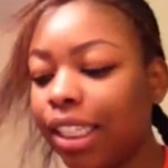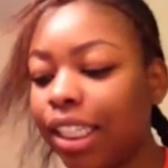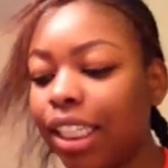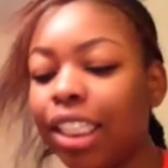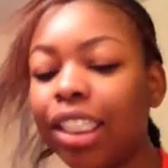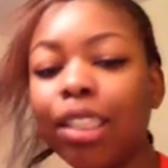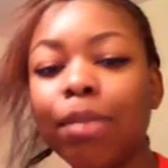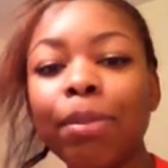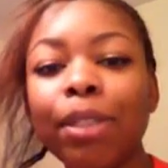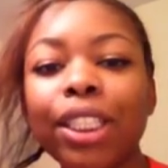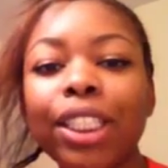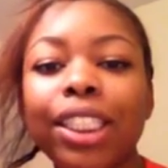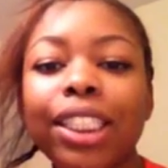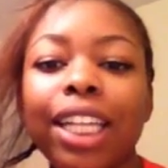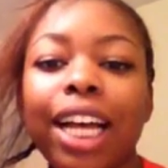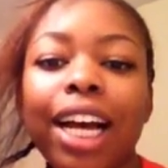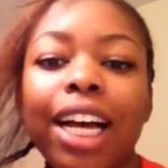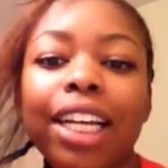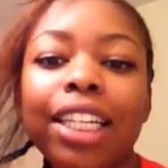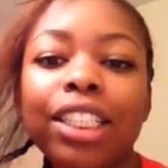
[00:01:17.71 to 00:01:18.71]
It's been
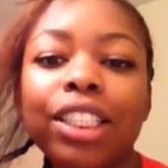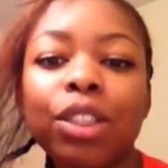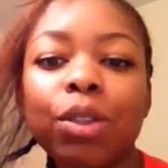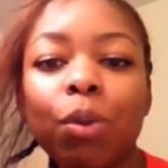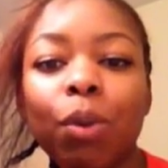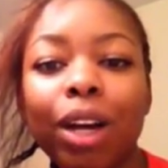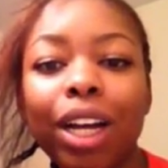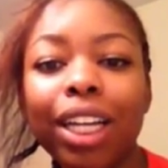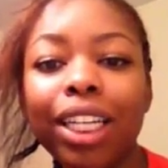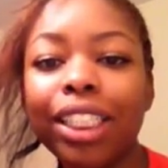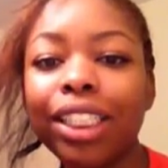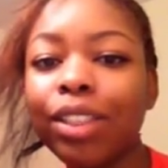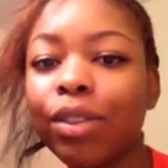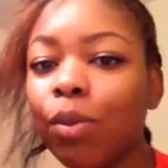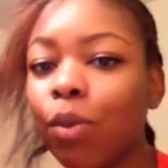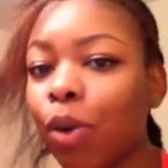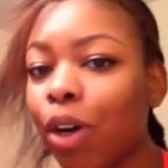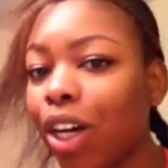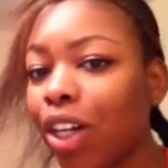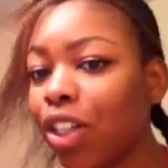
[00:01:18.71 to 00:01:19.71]
dyed twice,
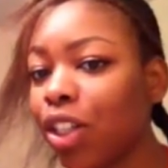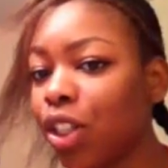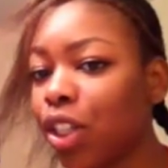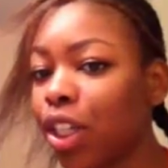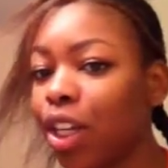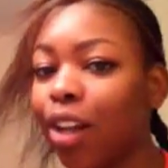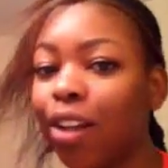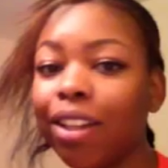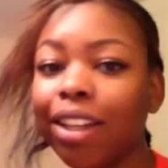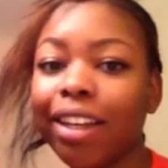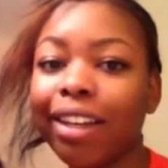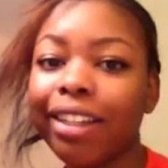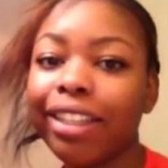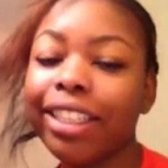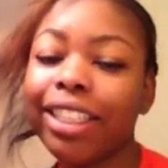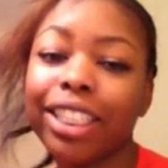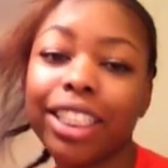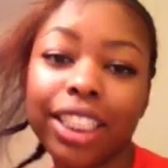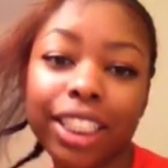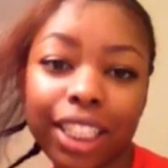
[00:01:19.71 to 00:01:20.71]
washed, and all that other
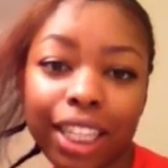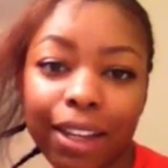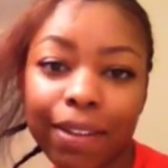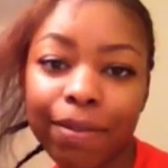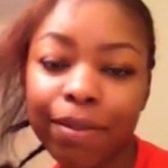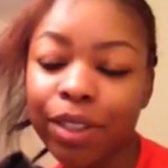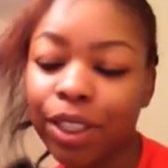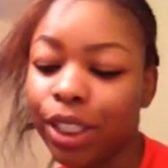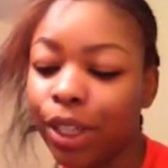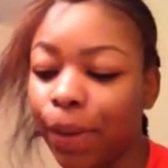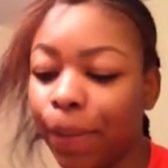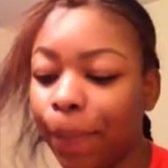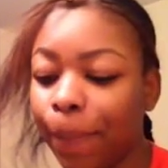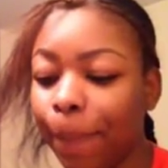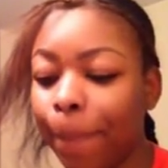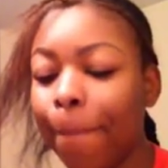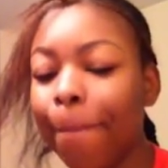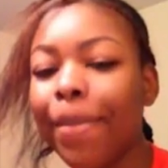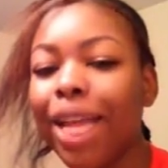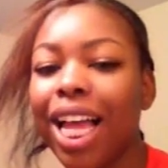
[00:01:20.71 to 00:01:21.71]
good stuff. So
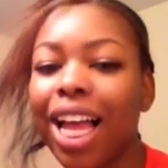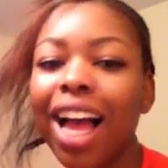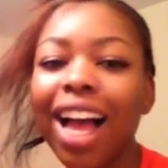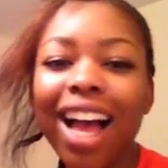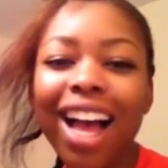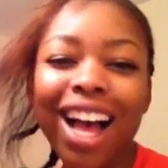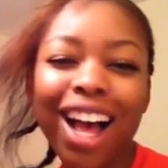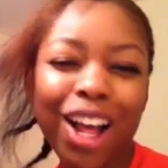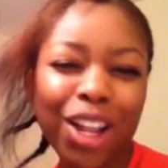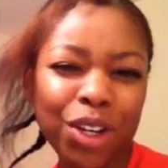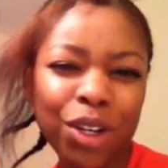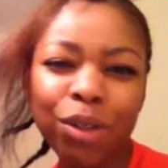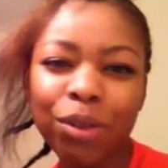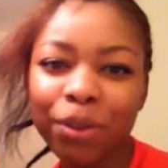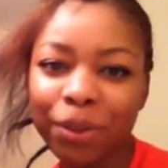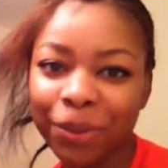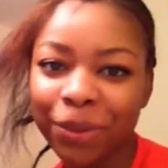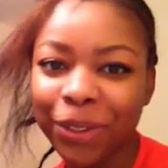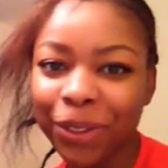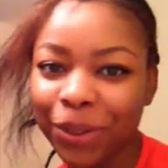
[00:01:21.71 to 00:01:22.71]
I'll do a
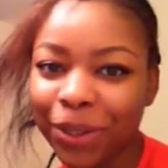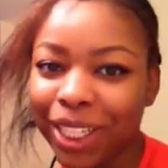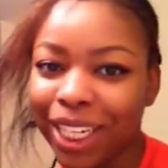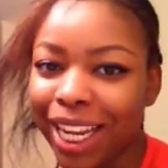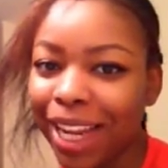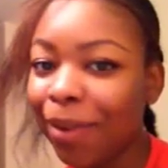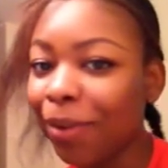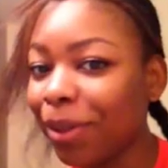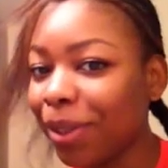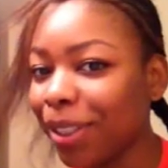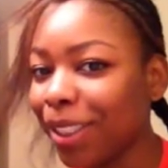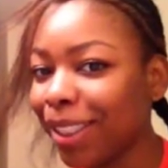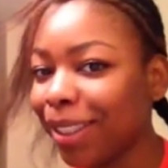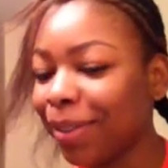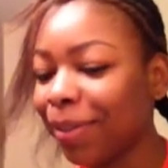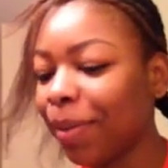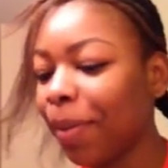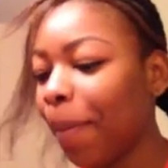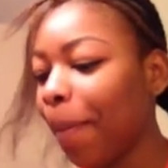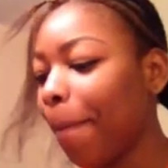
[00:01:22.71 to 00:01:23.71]
review on that real
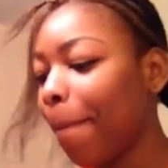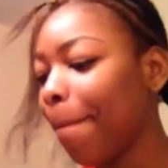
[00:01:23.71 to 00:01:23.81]
soon.